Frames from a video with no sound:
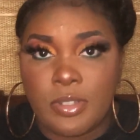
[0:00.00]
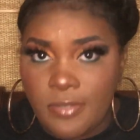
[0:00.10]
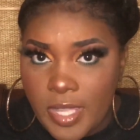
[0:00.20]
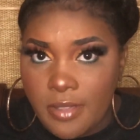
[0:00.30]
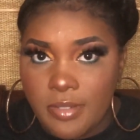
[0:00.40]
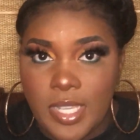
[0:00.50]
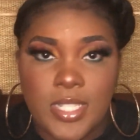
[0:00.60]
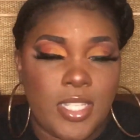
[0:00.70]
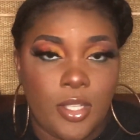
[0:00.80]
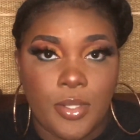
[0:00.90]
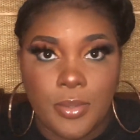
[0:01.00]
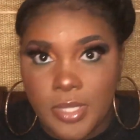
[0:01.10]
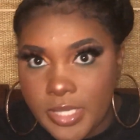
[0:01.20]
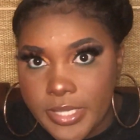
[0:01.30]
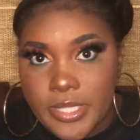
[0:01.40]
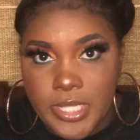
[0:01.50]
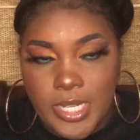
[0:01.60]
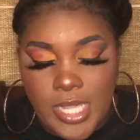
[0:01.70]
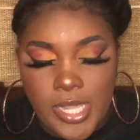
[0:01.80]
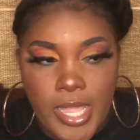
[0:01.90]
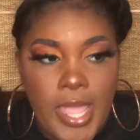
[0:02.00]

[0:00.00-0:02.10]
5 days, including today.